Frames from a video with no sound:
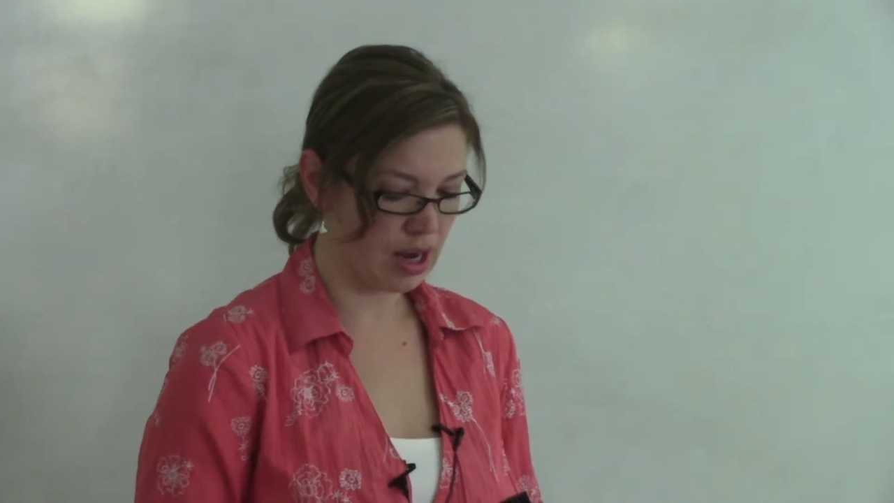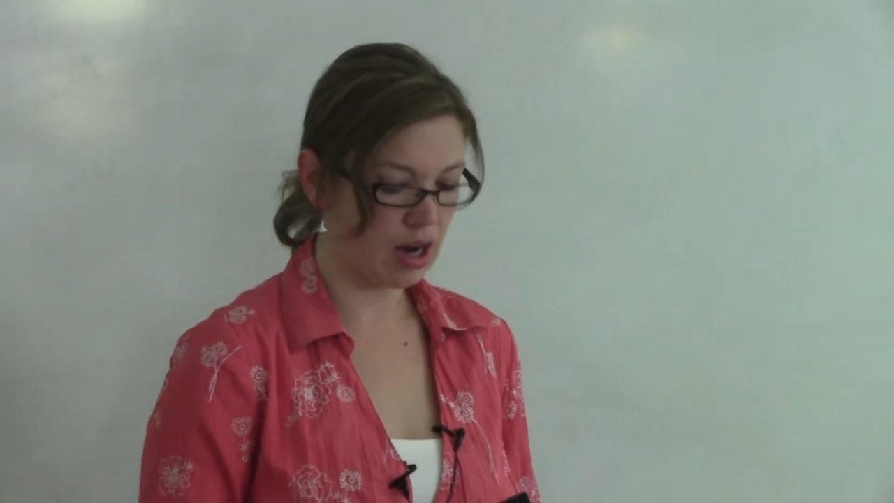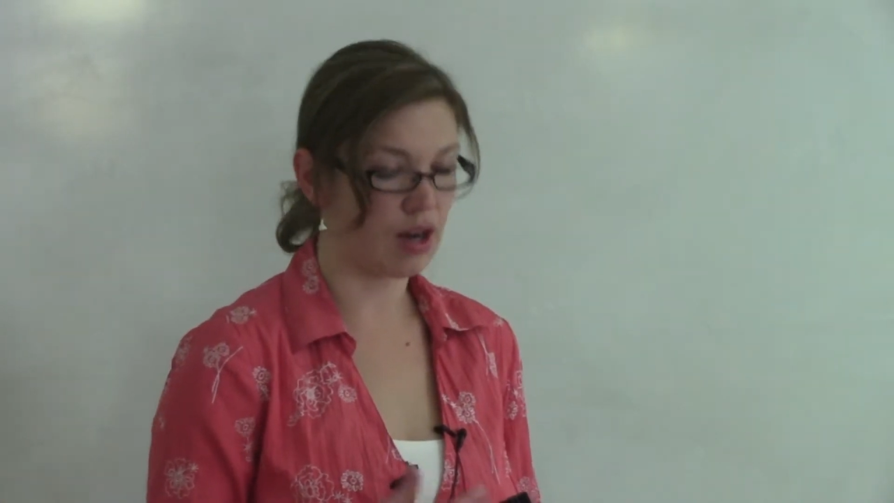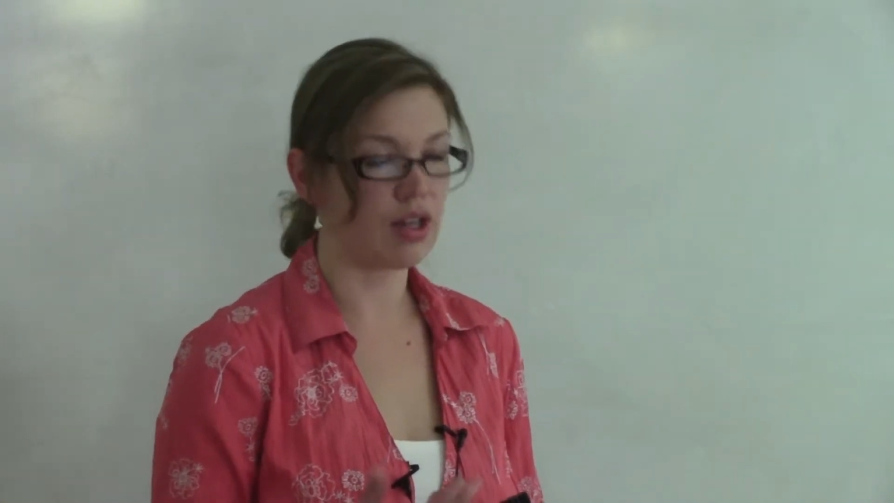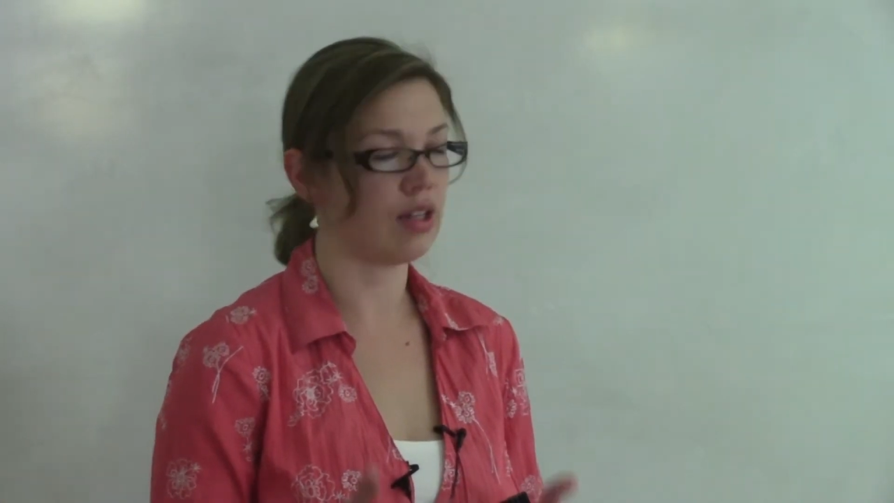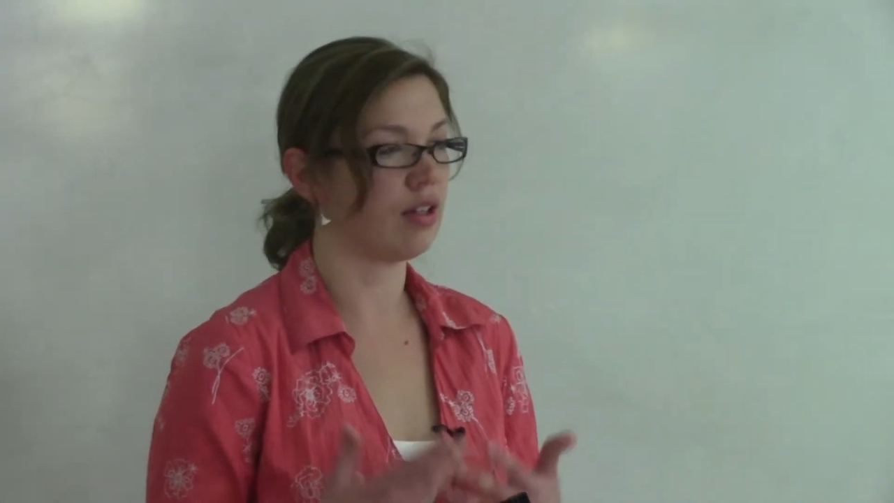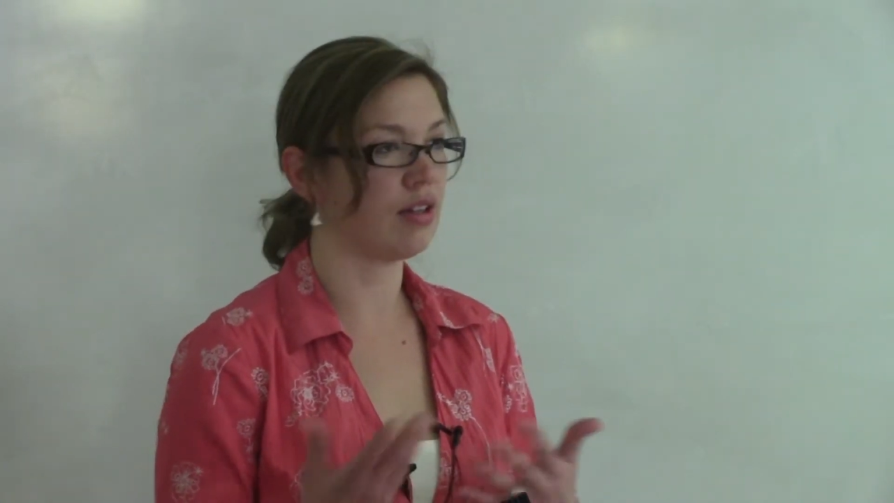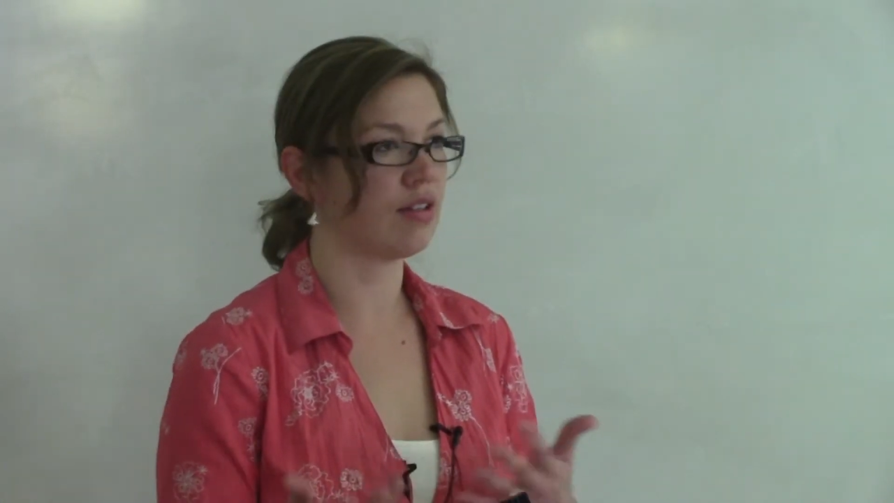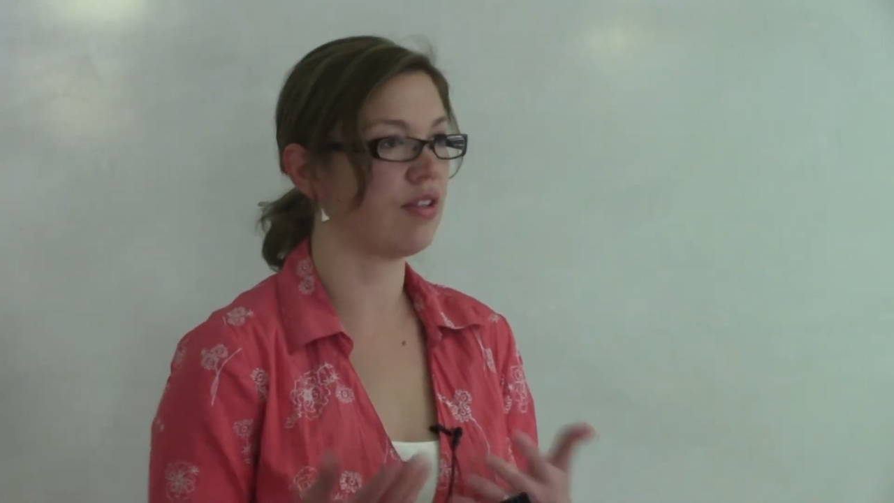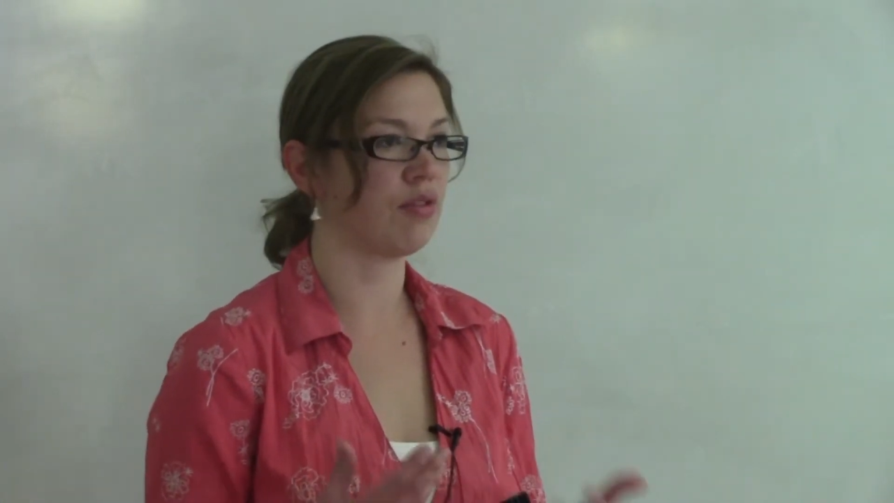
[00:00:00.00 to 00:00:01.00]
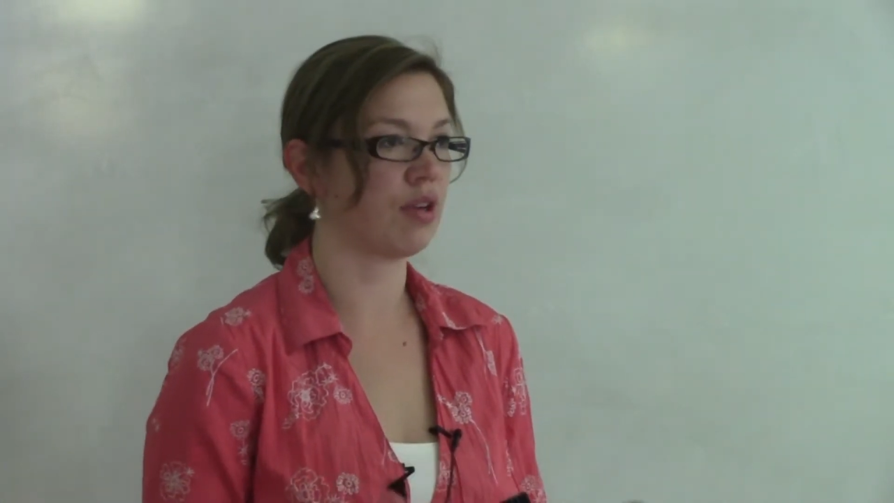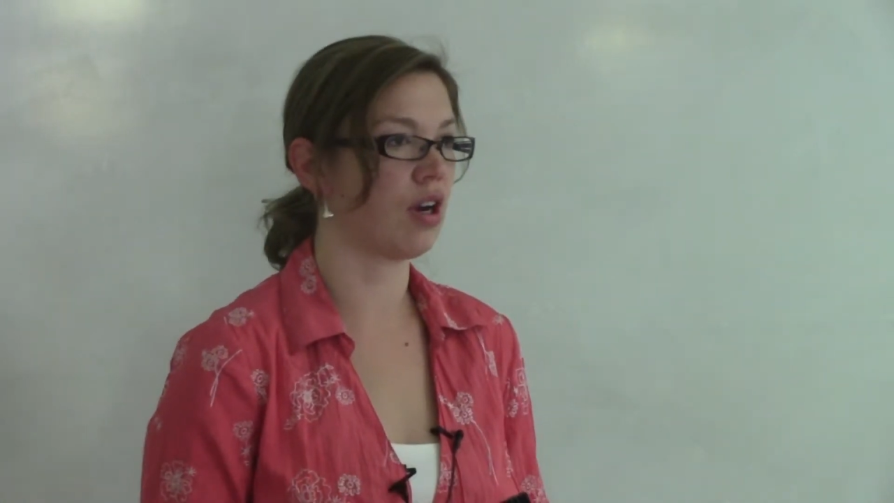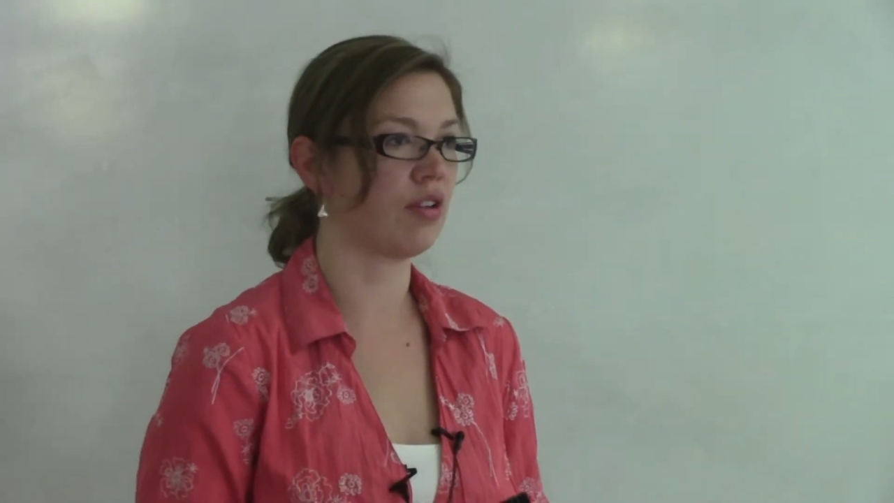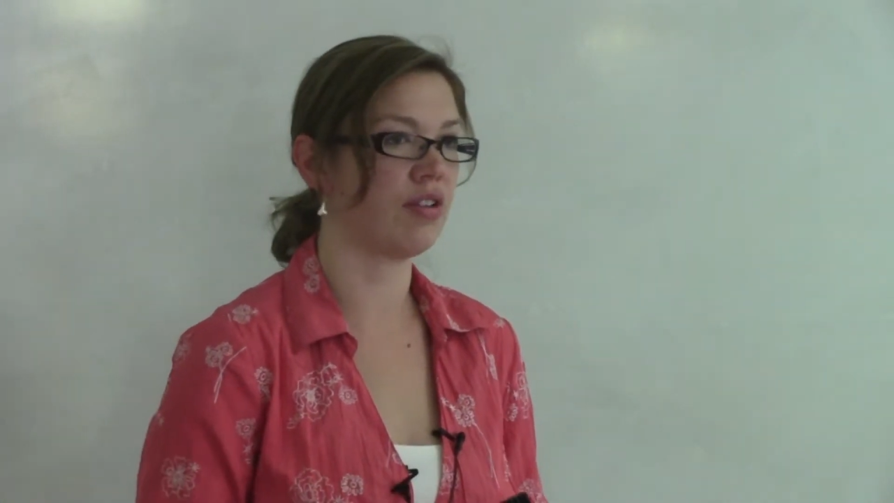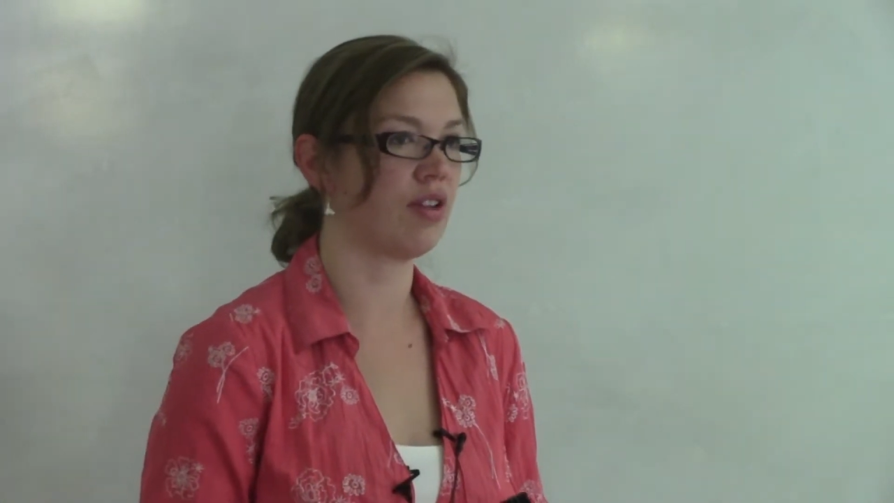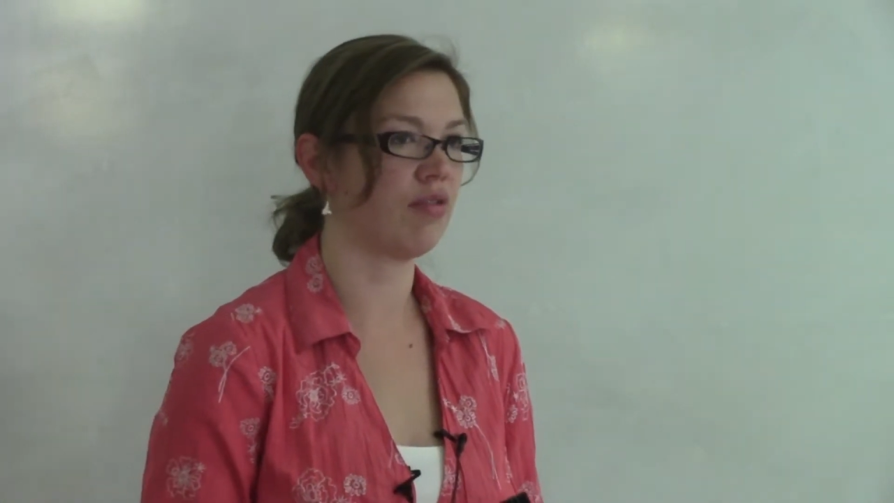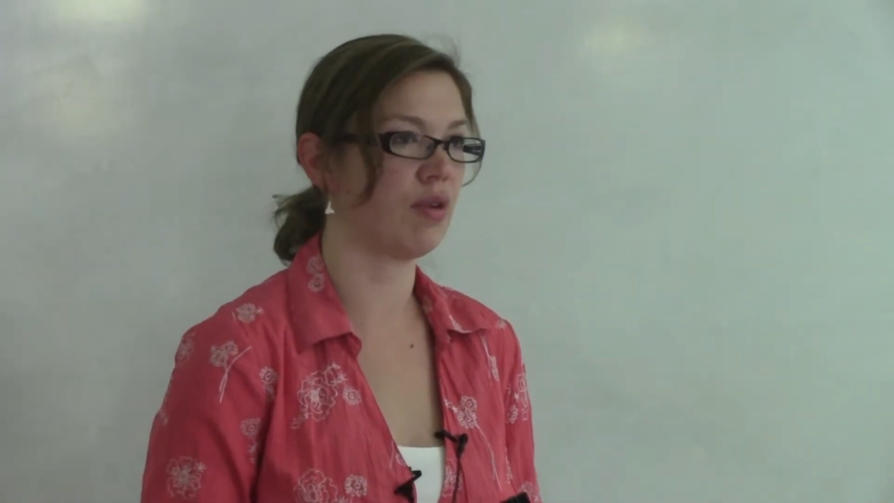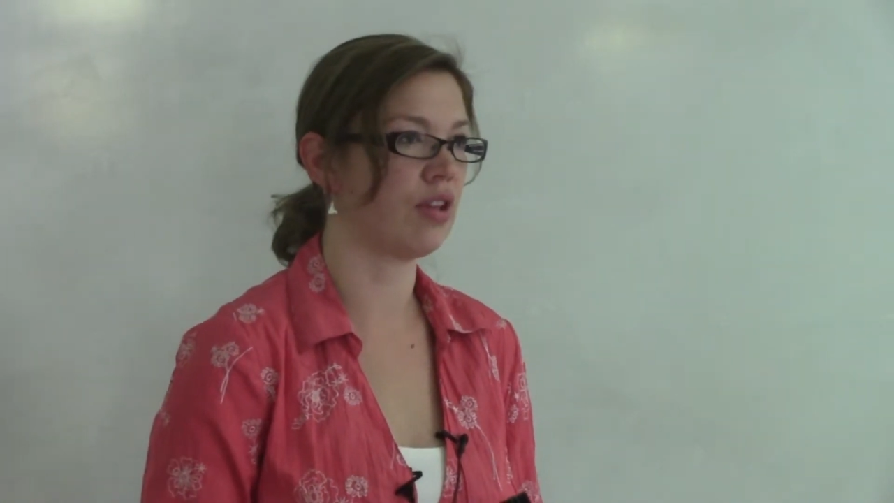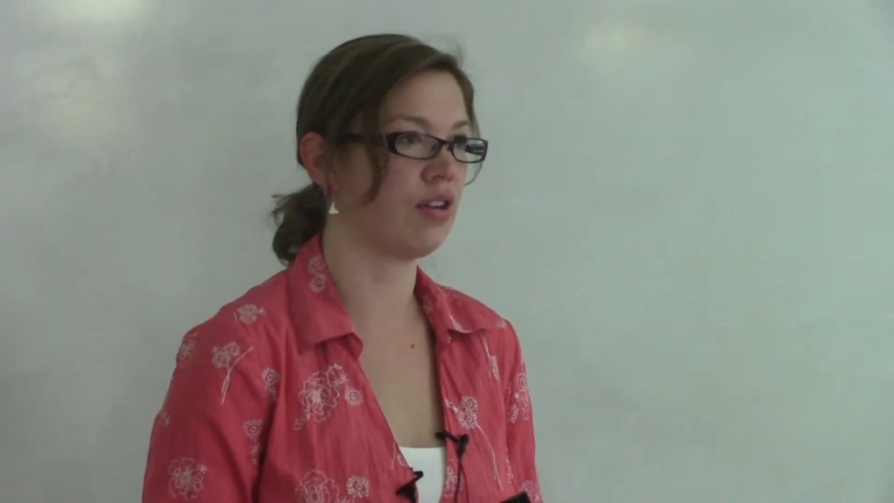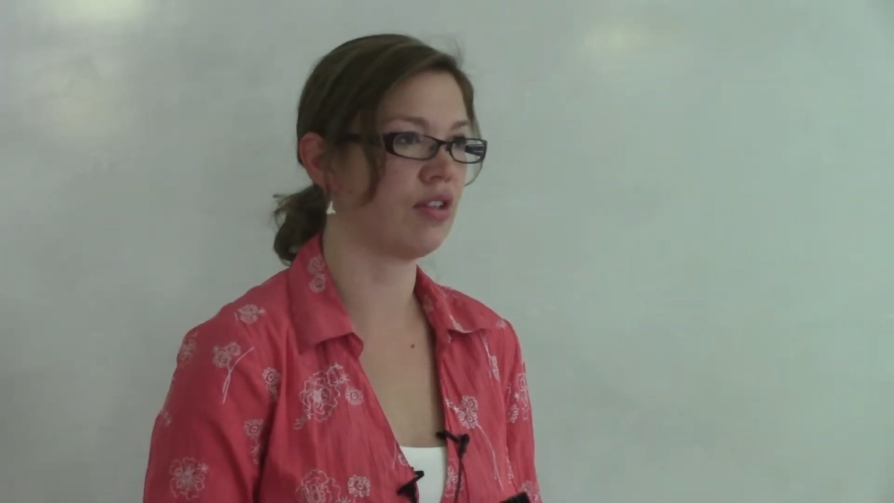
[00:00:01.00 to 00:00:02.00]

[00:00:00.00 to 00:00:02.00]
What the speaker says: and this is regardless of whether